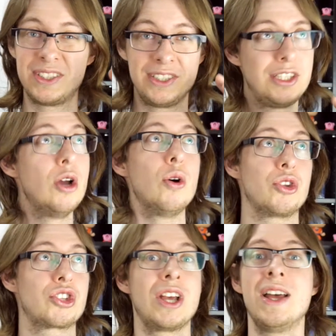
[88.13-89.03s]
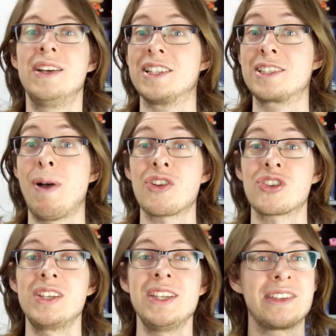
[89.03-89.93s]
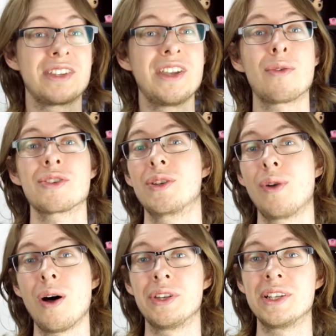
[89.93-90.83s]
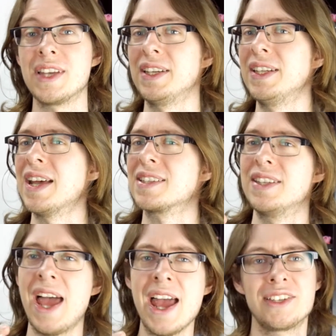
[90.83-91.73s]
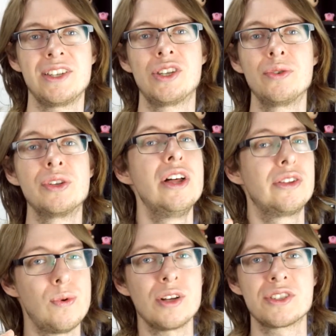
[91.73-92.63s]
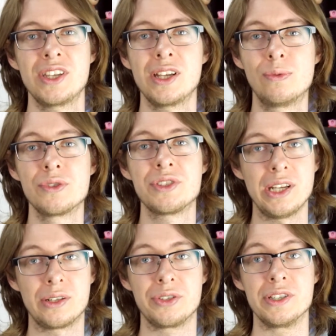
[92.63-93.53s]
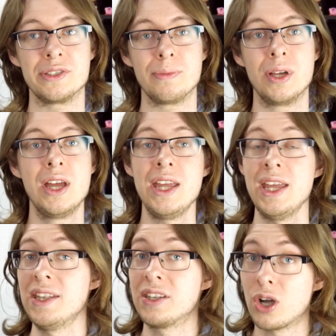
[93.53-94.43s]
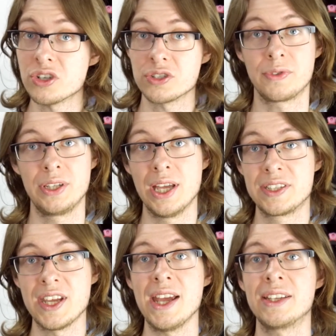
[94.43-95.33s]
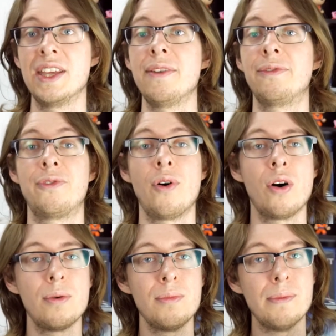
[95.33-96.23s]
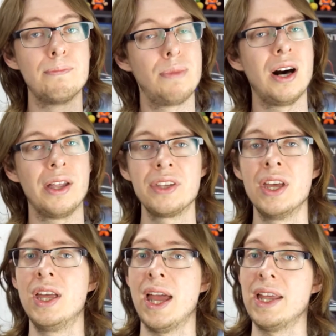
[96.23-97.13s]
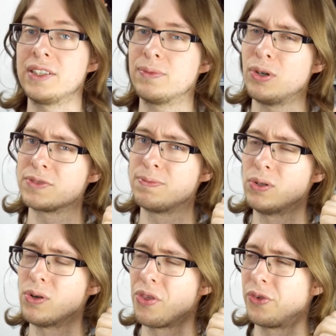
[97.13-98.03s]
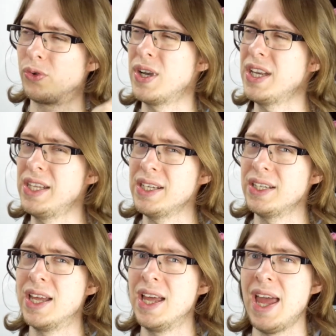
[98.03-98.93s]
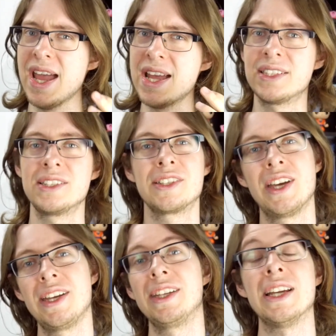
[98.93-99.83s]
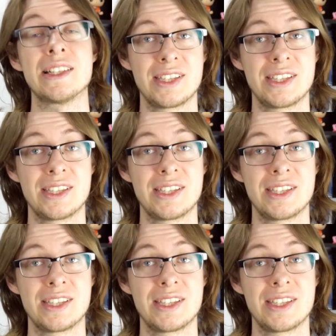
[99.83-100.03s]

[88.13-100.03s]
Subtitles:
huge, especially in the narrow surroundings, and he has an attitude towards Jeong-woo's egotism. In the course of the attack, they form a bond, and it was both thrilling and entertaining as